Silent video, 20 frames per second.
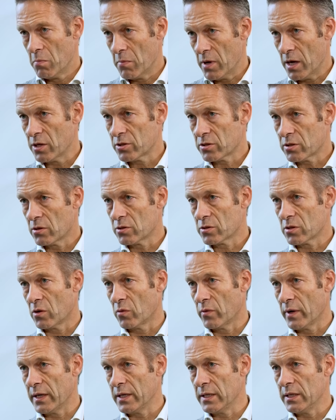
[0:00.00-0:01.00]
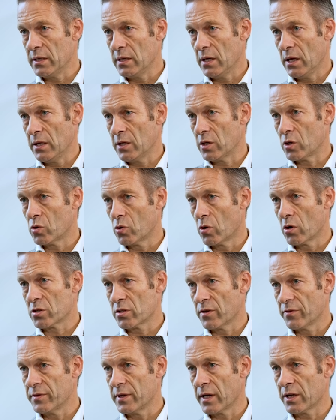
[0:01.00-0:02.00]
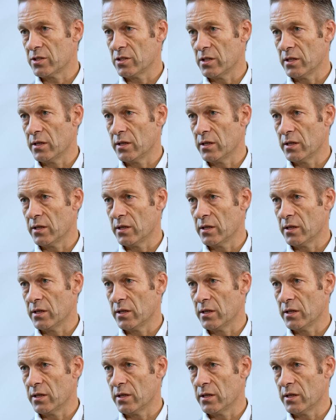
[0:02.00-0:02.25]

milestones already in the course of next